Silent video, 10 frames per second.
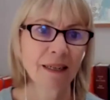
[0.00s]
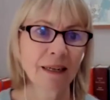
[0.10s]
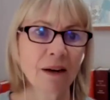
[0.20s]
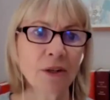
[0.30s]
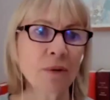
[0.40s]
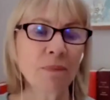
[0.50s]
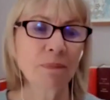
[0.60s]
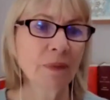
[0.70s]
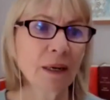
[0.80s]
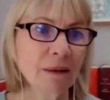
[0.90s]
Are you
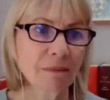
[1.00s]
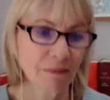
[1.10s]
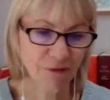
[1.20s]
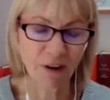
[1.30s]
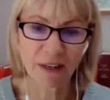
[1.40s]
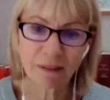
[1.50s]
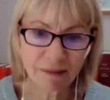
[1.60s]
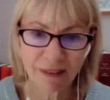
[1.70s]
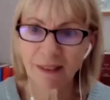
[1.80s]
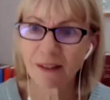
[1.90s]
fun?
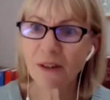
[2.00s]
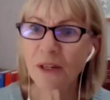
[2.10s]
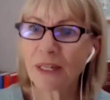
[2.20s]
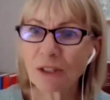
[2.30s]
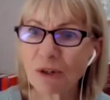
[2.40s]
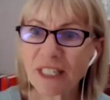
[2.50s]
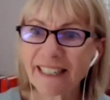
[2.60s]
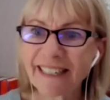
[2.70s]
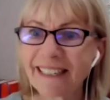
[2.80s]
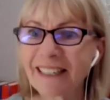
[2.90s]
Are you
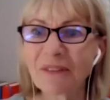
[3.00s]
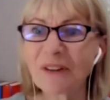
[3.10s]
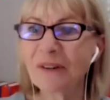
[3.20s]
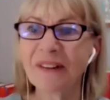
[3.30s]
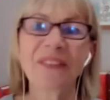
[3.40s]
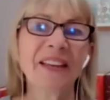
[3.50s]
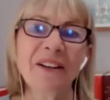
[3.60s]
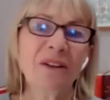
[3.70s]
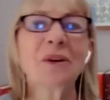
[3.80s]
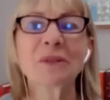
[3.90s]
interesting? Have you
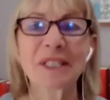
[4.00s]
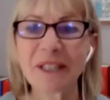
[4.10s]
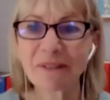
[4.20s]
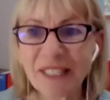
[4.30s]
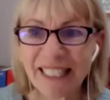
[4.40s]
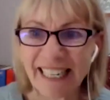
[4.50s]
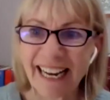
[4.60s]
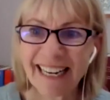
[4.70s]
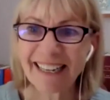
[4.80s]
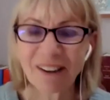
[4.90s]
you know got stuff to
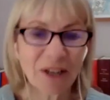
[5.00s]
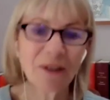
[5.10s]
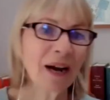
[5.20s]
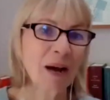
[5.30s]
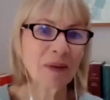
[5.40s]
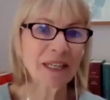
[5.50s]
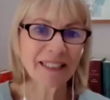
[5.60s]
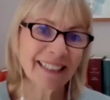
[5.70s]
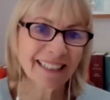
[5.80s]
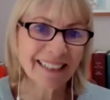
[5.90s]
say are you happy
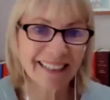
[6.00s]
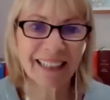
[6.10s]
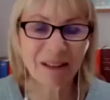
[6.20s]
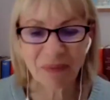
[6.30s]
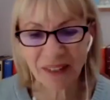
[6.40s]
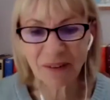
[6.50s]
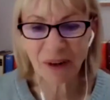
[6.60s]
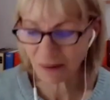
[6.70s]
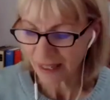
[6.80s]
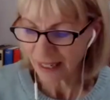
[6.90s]
um, you
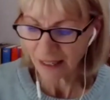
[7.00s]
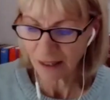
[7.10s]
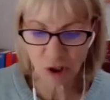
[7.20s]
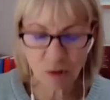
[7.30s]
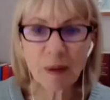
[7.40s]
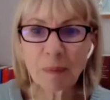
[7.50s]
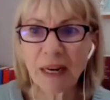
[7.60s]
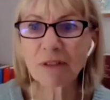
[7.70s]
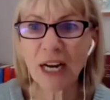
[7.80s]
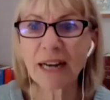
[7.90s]
know lots of people
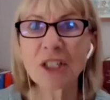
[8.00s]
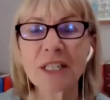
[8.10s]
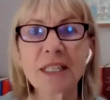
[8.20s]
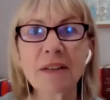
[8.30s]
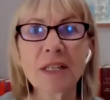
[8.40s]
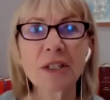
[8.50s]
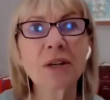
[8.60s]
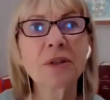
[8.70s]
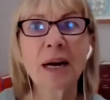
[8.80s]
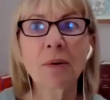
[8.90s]
have challenges and there's
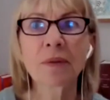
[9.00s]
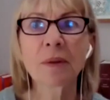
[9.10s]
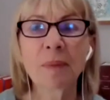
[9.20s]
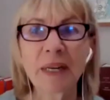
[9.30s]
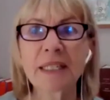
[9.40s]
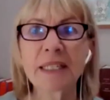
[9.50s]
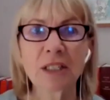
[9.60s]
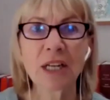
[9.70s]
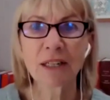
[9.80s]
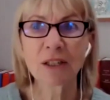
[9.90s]
no doubt the biggest
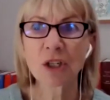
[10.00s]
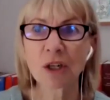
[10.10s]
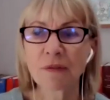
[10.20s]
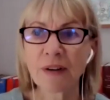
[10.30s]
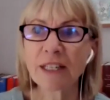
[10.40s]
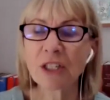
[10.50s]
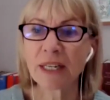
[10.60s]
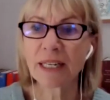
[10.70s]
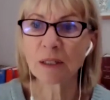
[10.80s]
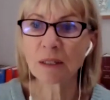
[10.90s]
challenge of
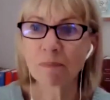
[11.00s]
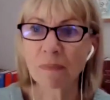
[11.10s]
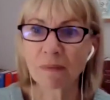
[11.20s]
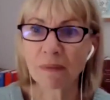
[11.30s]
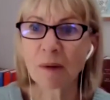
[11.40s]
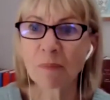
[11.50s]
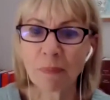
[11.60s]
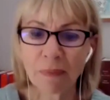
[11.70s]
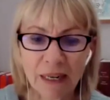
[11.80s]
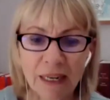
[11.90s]
aging is you know
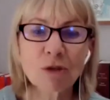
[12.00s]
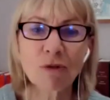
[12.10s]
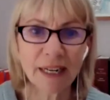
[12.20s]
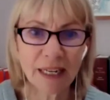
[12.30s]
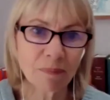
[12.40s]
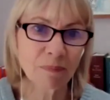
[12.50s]
as granny